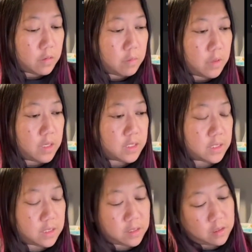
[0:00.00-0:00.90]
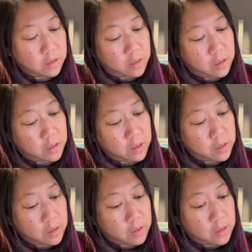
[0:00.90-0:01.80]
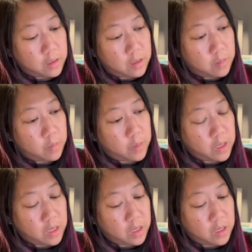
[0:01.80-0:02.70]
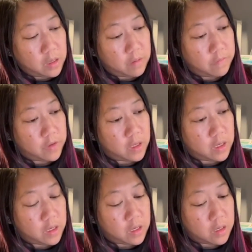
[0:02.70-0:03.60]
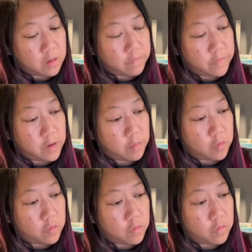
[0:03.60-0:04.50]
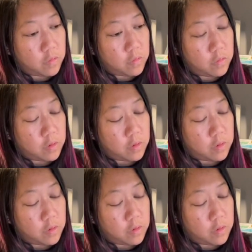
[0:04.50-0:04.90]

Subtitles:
Must pay via Venmo or